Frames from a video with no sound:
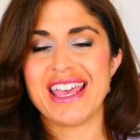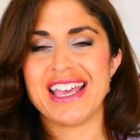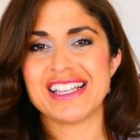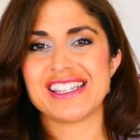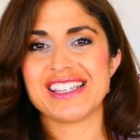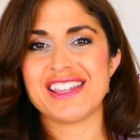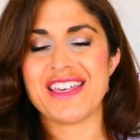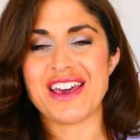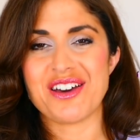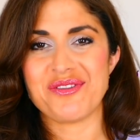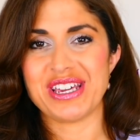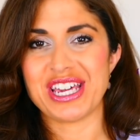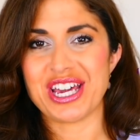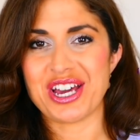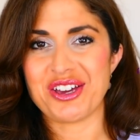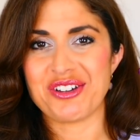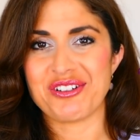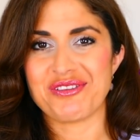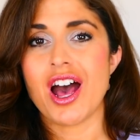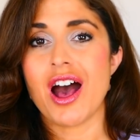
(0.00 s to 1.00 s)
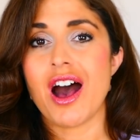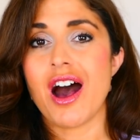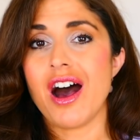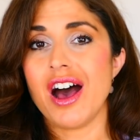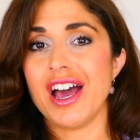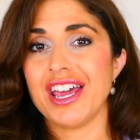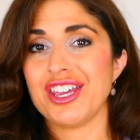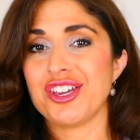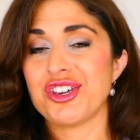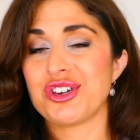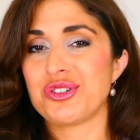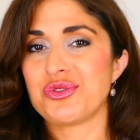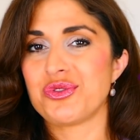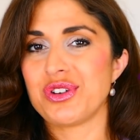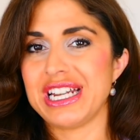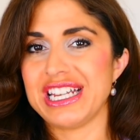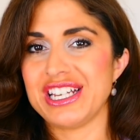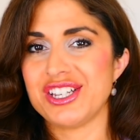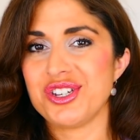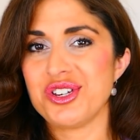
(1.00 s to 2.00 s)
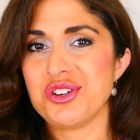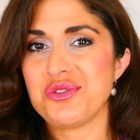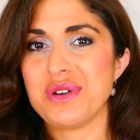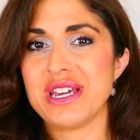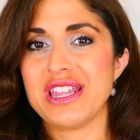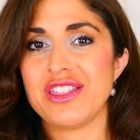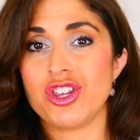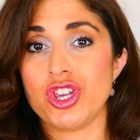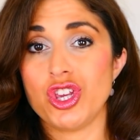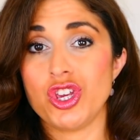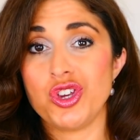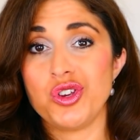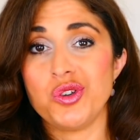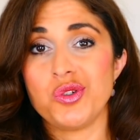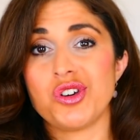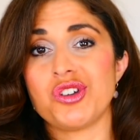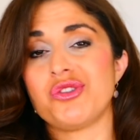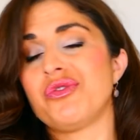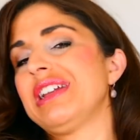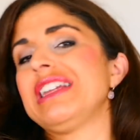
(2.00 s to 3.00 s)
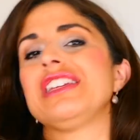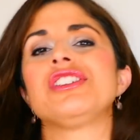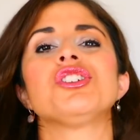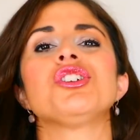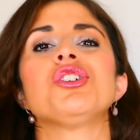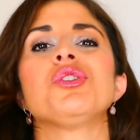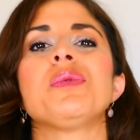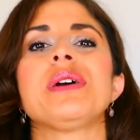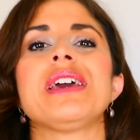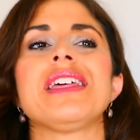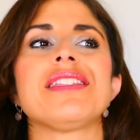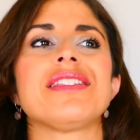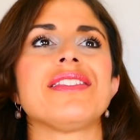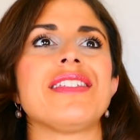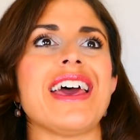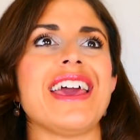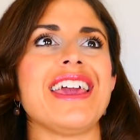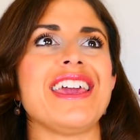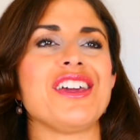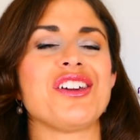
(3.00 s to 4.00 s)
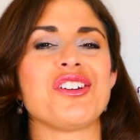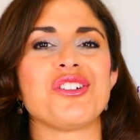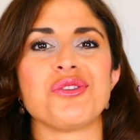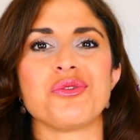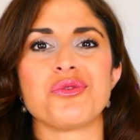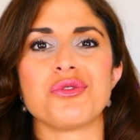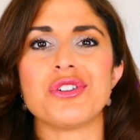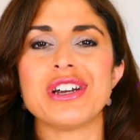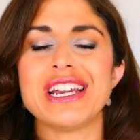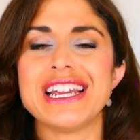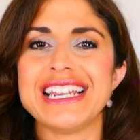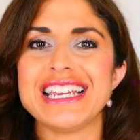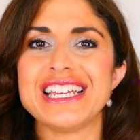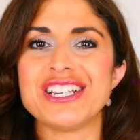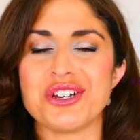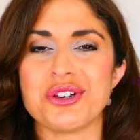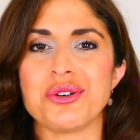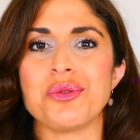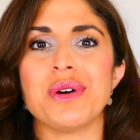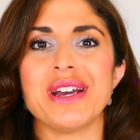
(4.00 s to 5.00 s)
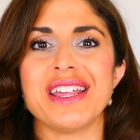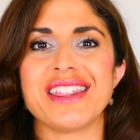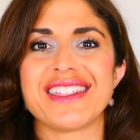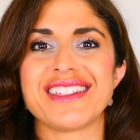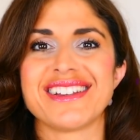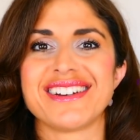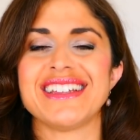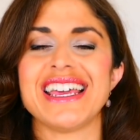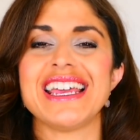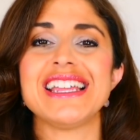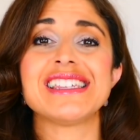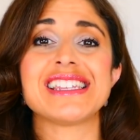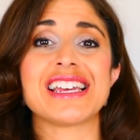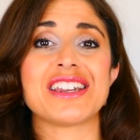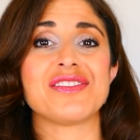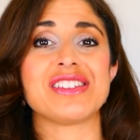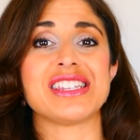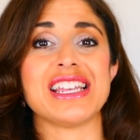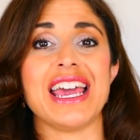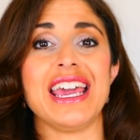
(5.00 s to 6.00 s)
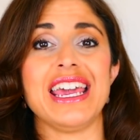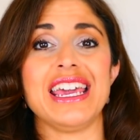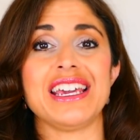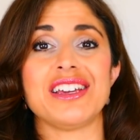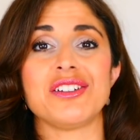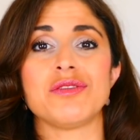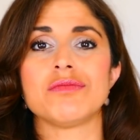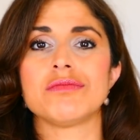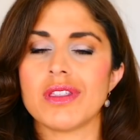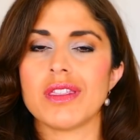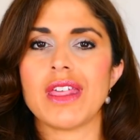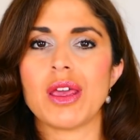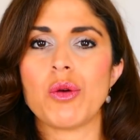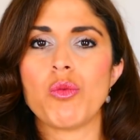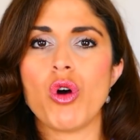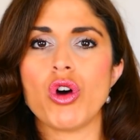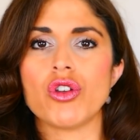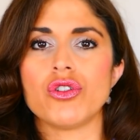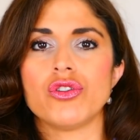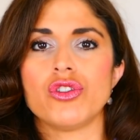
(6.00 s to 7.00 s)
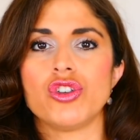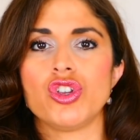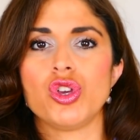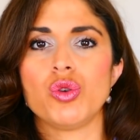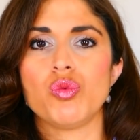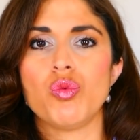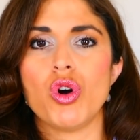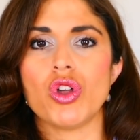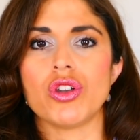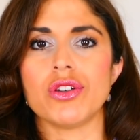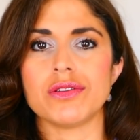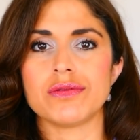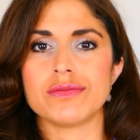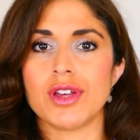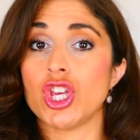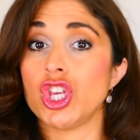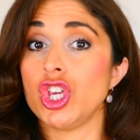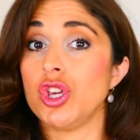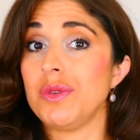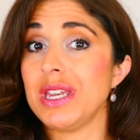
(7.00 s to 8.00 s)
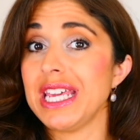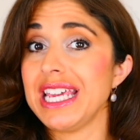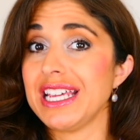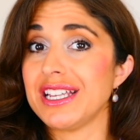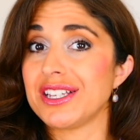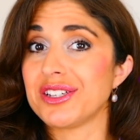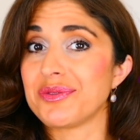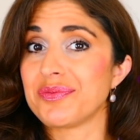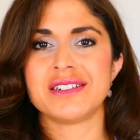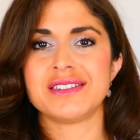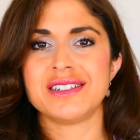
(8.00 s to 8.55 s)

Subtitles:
So there we go. I could really do with, you could really do with, they could really do with, instead of saying they want, you need.